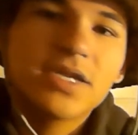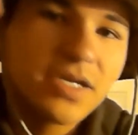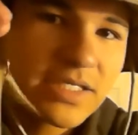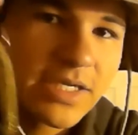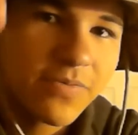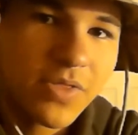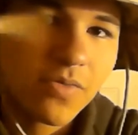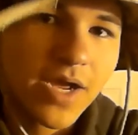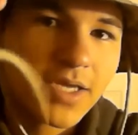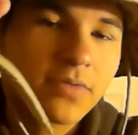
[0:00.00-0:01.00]
tip with the
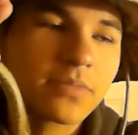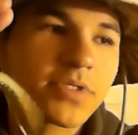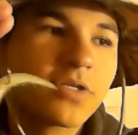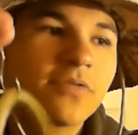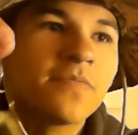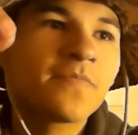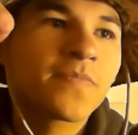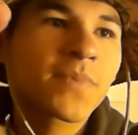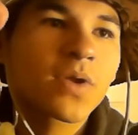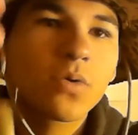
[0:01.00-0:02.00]
wacky worm too.
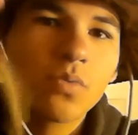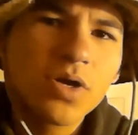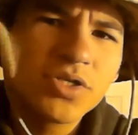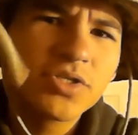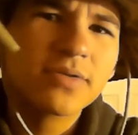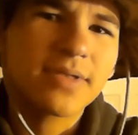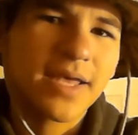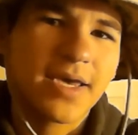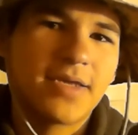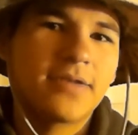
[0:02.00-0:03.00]
Watch your
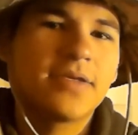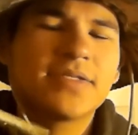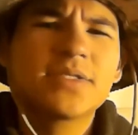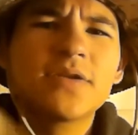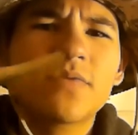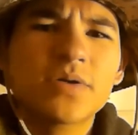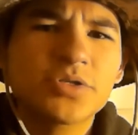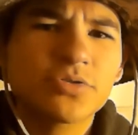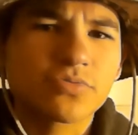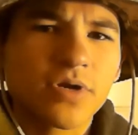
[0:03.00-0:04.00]
line. Instead of watching
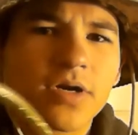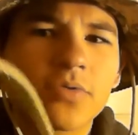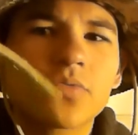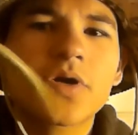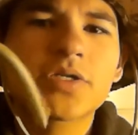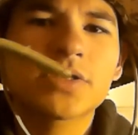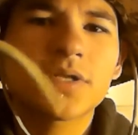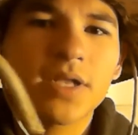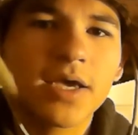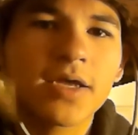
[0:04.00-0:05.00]
your rod, watch your
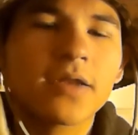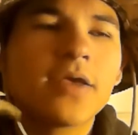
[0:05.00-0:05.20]
line.